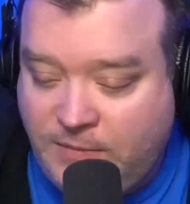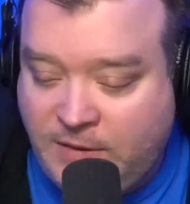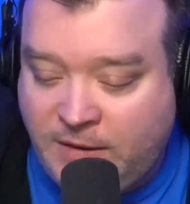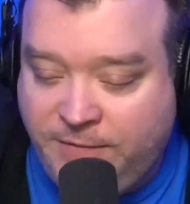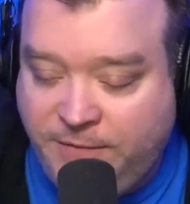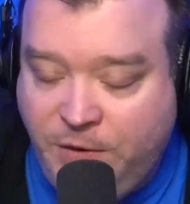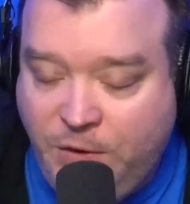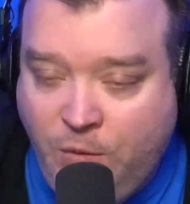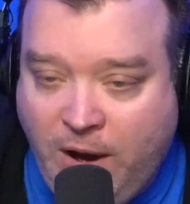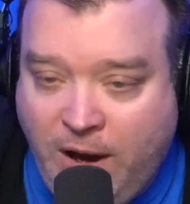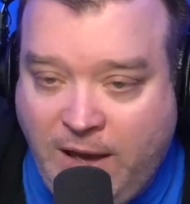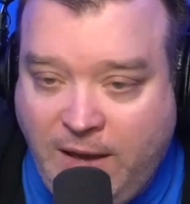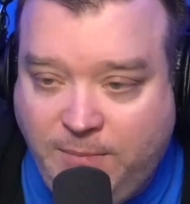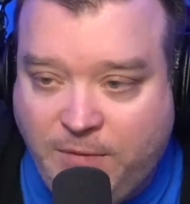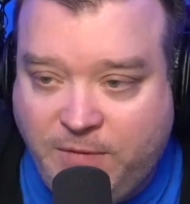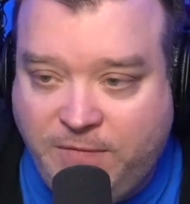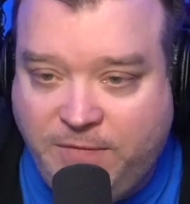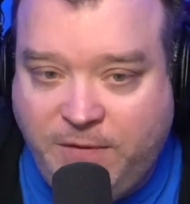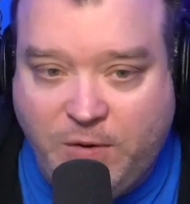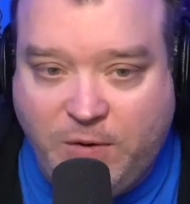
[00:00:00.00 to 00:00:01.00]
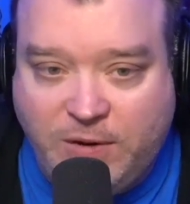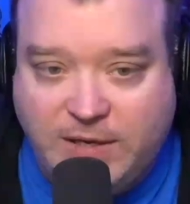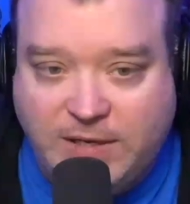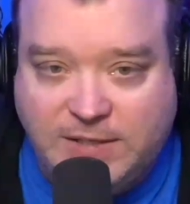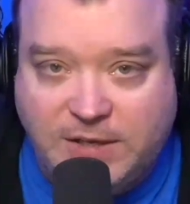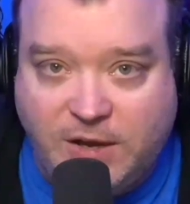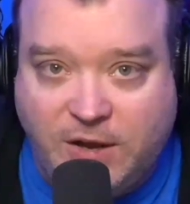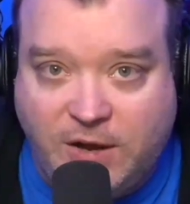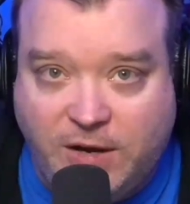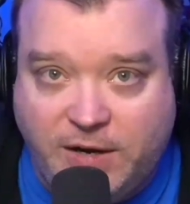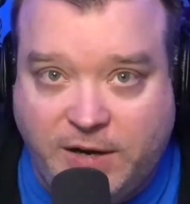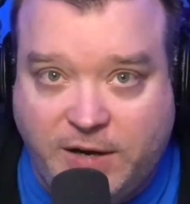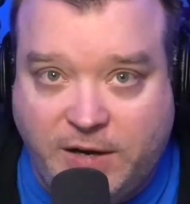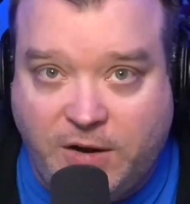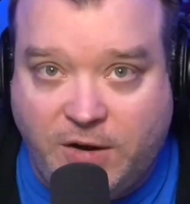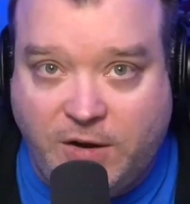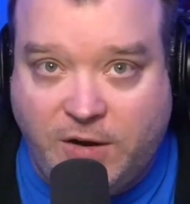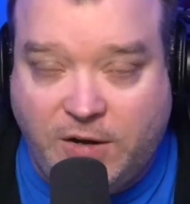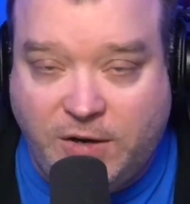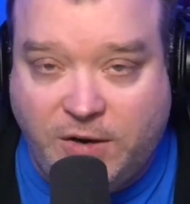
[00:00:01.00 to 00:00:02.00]
if you hyper focus on an,
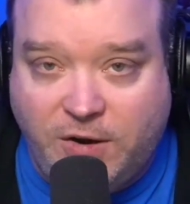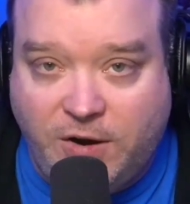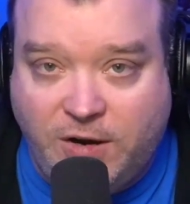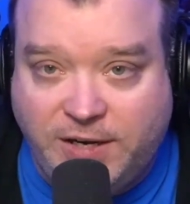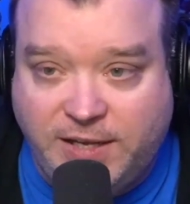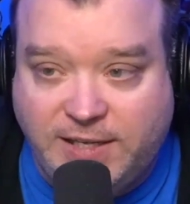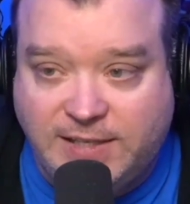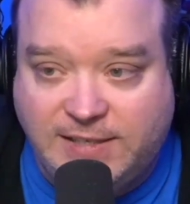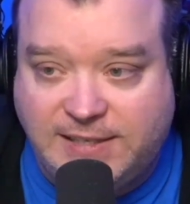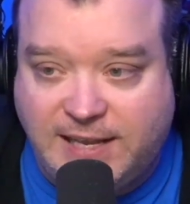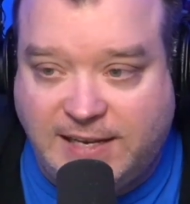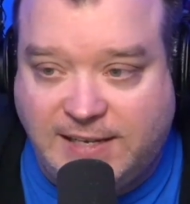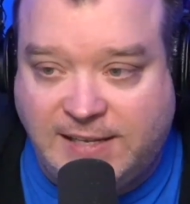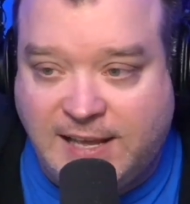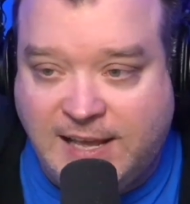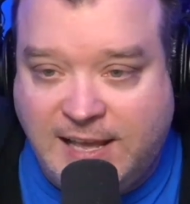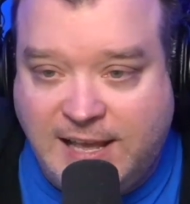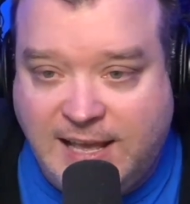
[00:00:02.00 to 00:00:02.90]
an audience that,